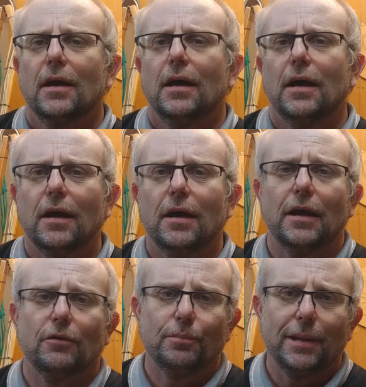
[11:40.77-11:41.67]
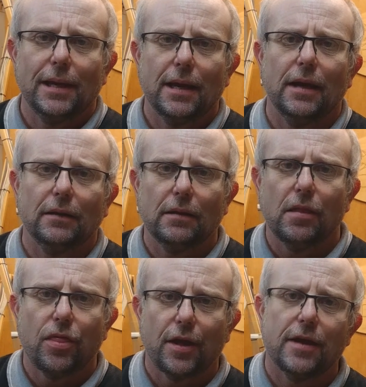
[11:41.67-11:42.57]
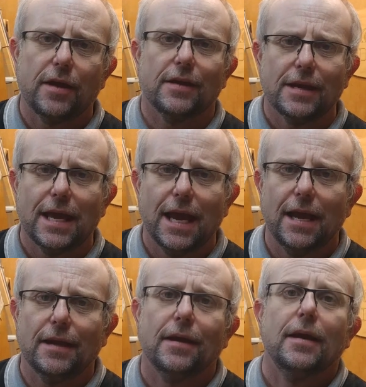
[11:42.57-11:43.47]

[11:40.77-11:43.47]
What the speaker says: as being a little thicker than he had.